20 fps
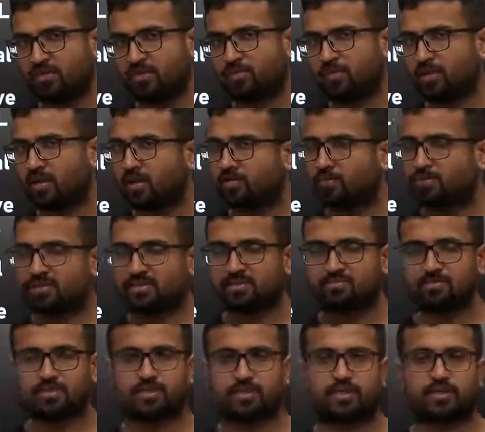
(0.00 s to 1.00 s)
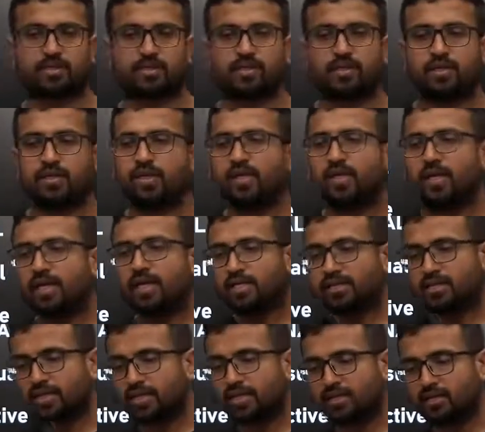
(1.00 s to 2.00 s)
people are pessimistic. In
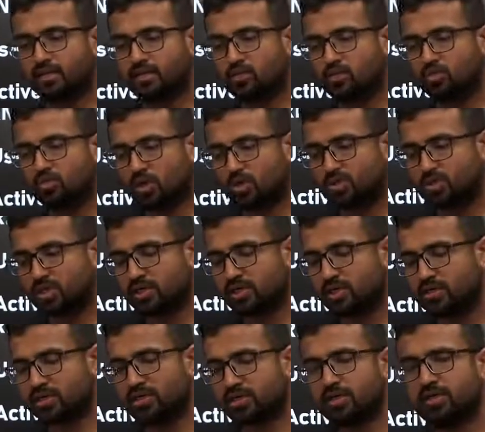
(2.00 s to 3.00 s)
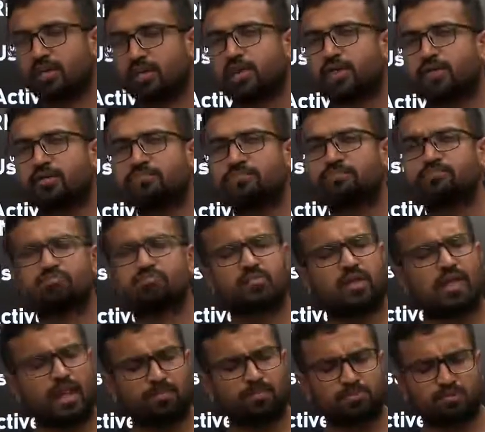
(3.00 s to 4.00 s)
the year 2013,
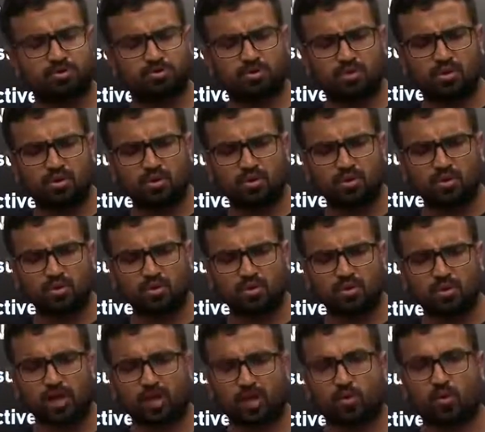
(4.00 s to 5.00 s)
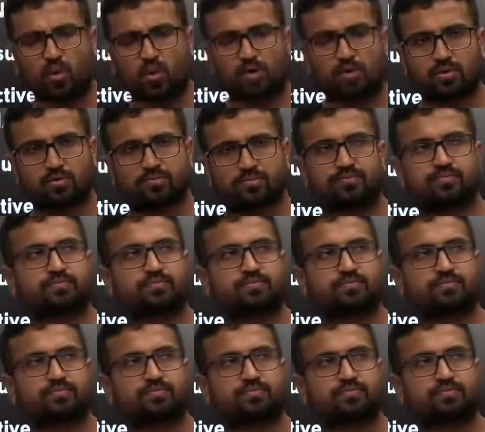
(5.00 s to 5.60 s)
absolute cakewalk.